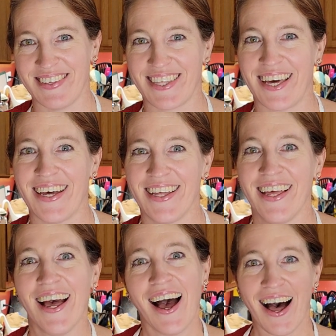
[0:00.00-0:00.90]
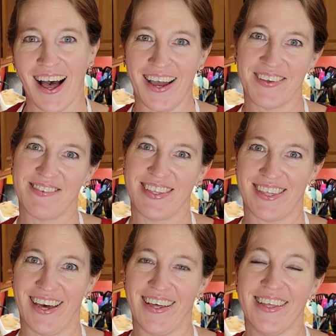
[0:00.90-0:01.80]
Michel. I am
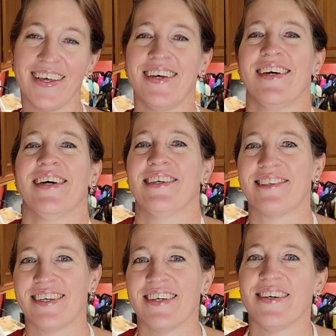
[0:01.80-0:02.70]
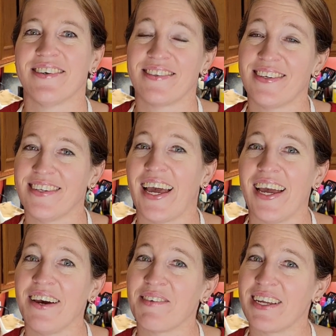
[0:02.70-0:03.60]
Michelle. So
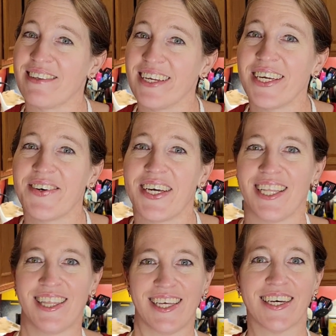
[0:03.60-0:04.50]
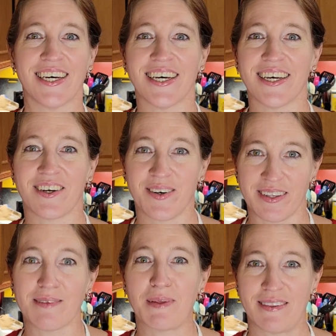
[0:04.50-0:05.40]
today I'm continuing the
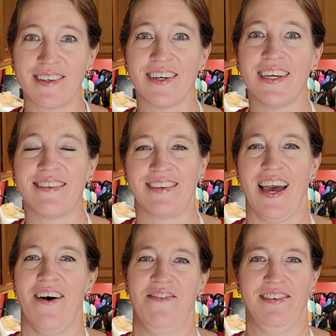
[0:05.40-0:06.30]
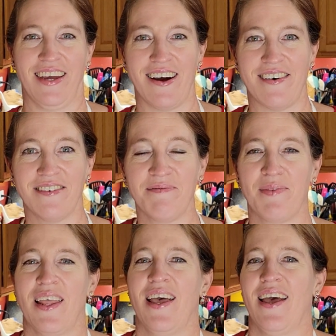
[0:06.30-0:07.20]
Christmas goodies countdown,
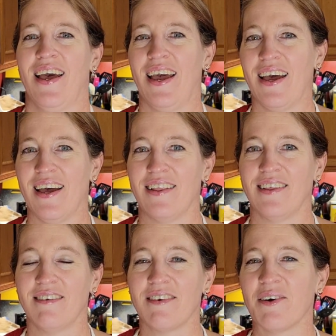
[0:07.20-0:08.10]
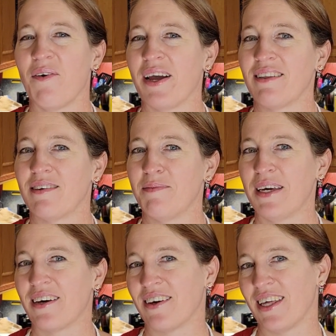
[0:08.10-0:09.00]
and these are going to be
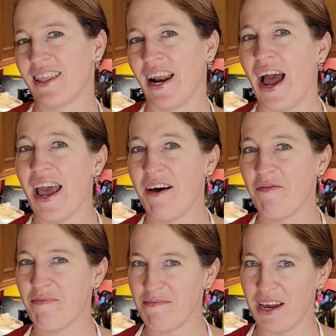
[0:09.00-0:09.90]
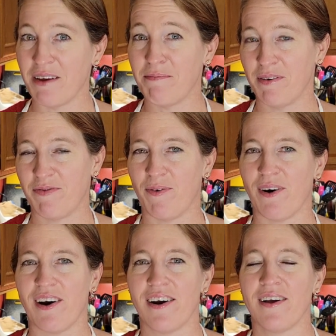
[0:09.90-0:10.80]
a cookie that I have made
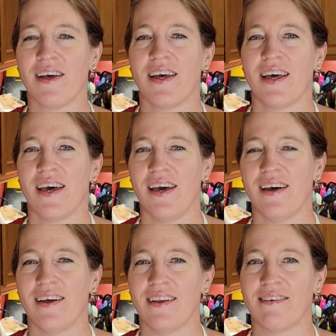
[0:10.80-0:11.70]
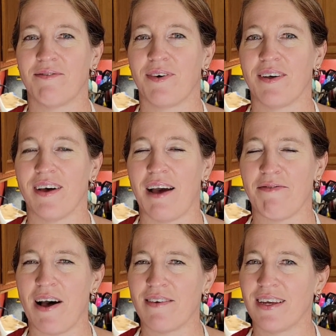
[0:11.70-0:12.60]
before. I
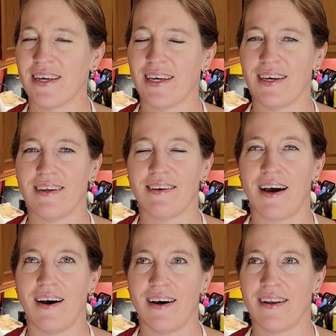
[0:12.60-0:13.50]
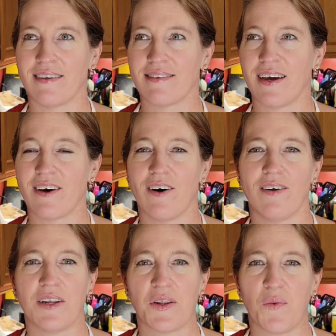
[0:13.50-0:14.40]
found it on a site
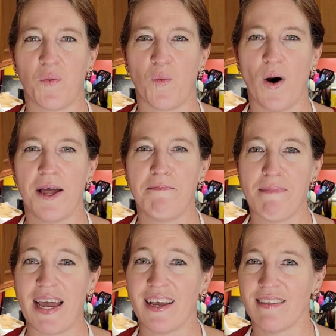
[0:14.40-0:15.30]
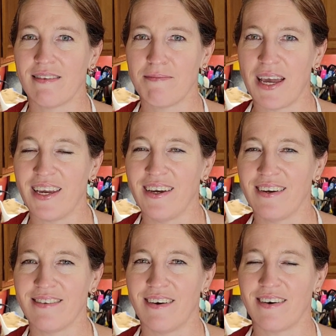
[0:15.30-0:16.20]
called
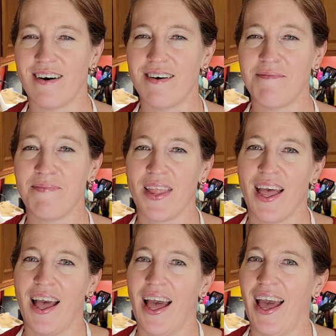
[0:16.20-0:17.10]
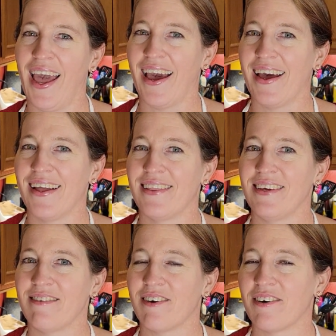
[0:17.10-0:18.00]
whatmegansmaking.com, and
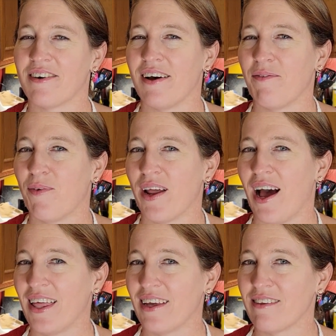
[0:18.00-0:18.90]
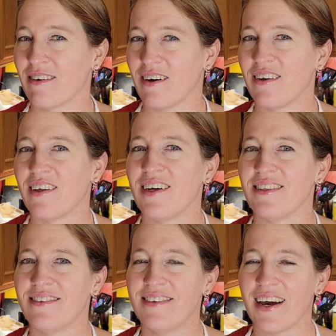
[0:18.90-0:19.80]
these are what I like to call
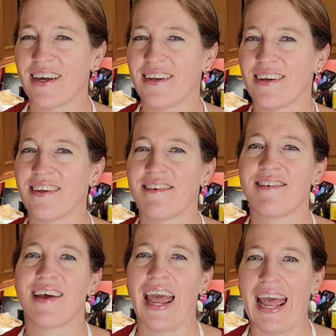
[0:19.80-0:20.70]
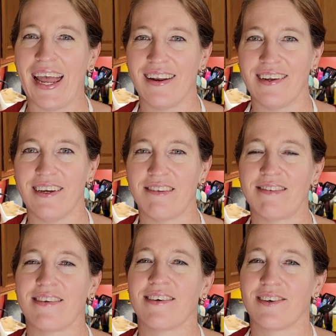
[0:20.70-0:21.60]
decadent
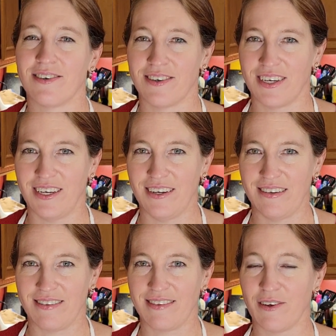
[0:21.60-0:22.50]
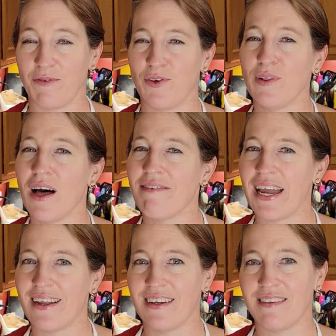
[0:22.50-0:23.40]
Andes cookies. So if you love
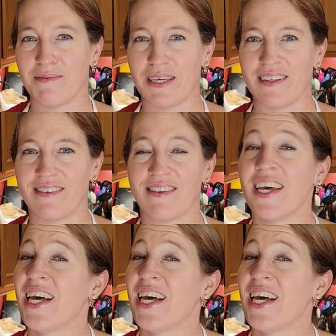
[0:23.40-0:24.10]
Andes mints,